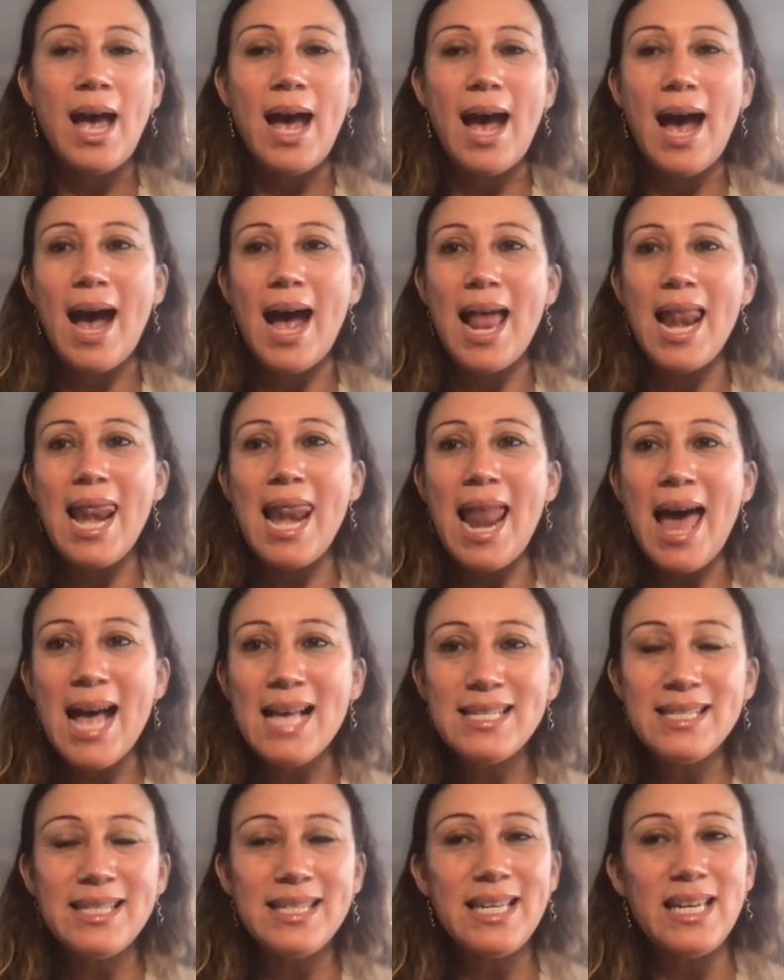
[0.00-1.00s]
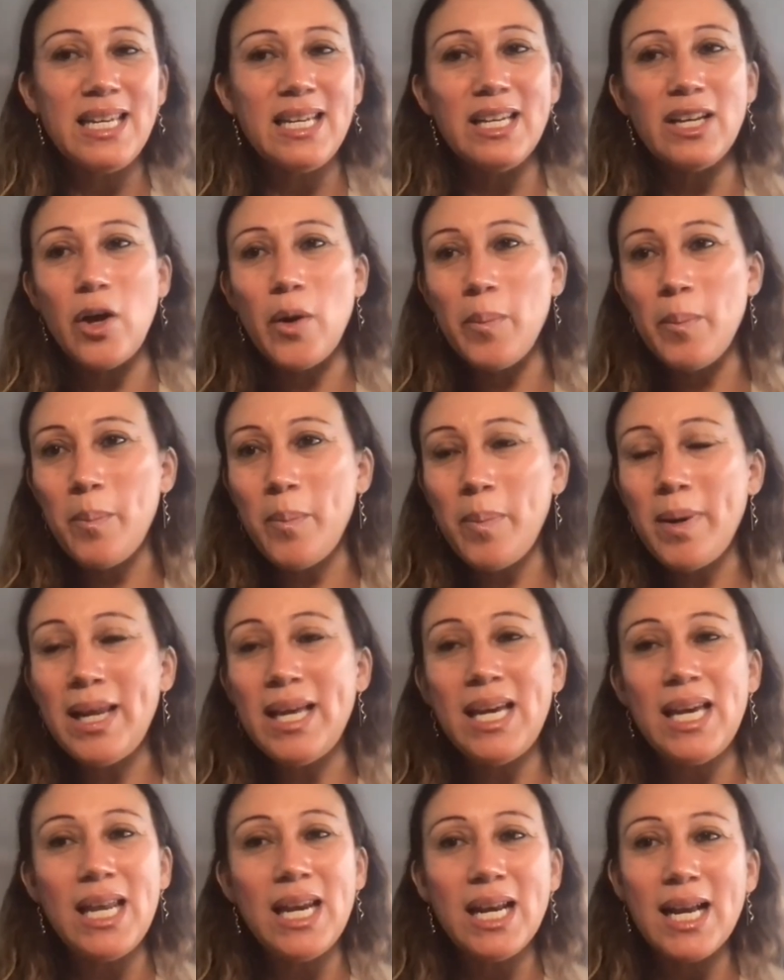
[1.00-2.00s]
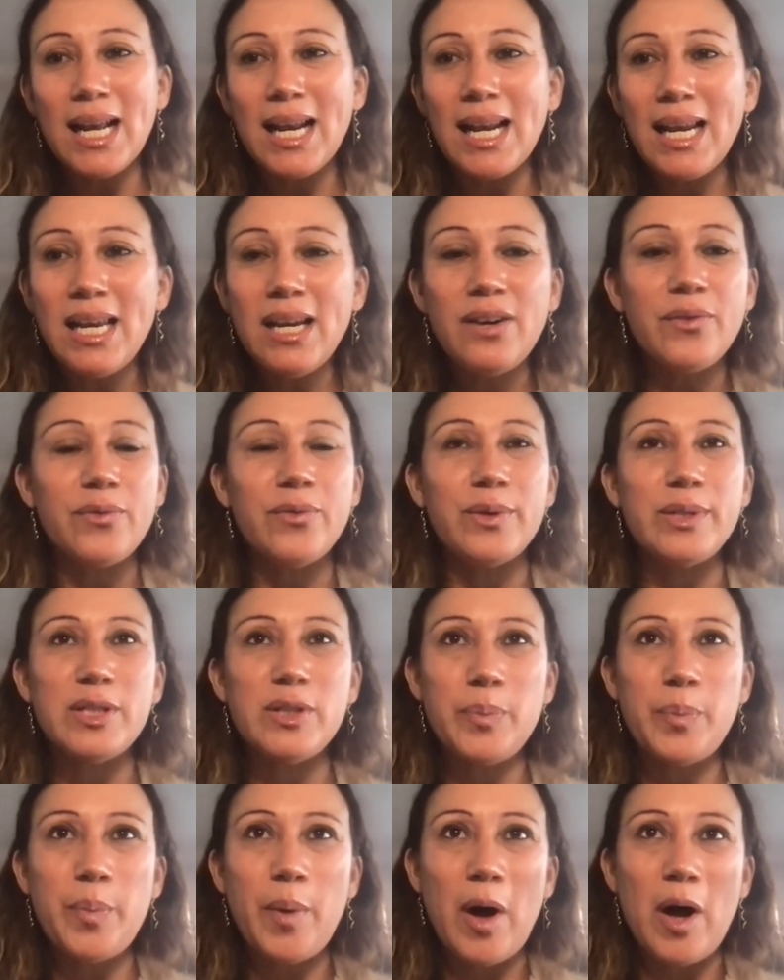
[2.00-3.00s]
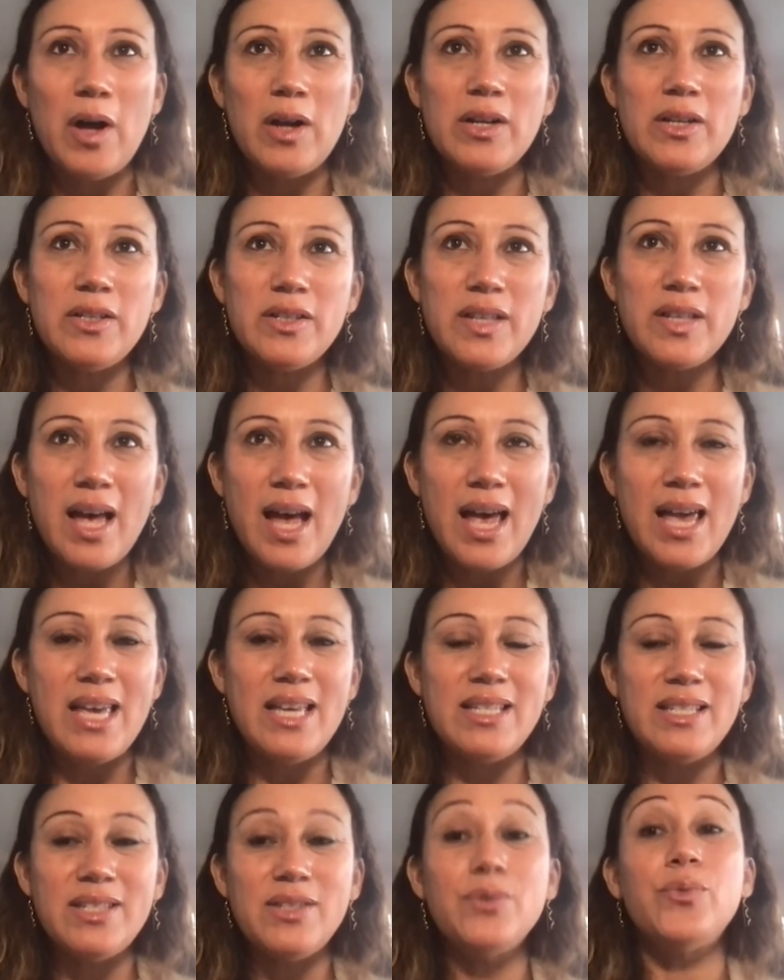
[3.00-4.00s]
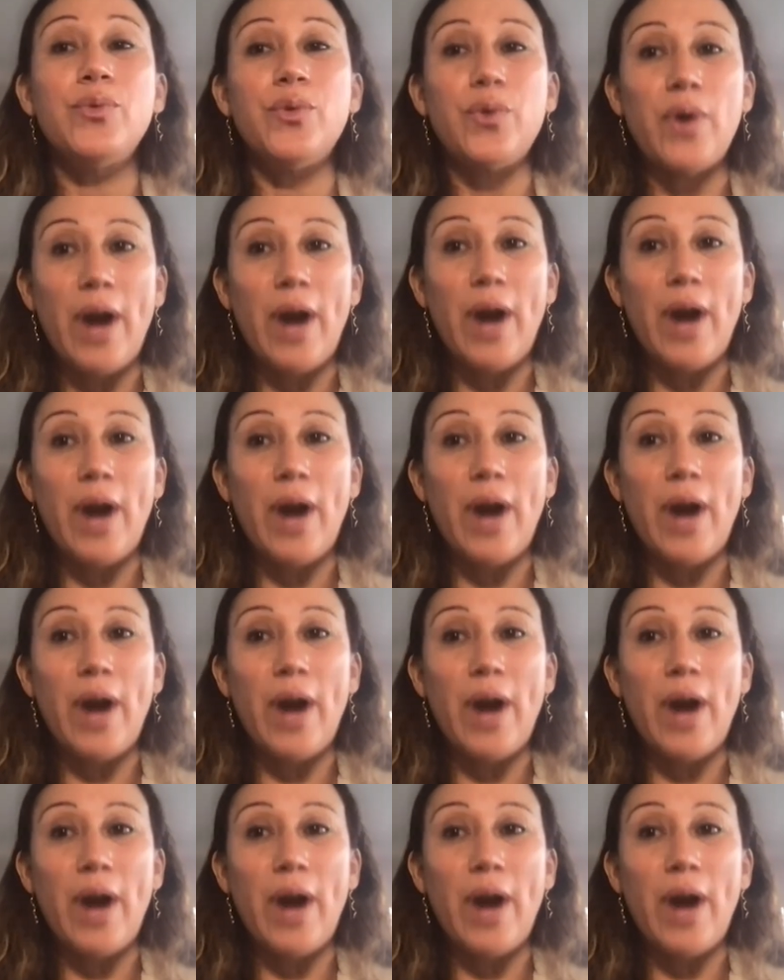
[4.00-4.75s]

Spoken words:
a lasting, complete, clear response is rare.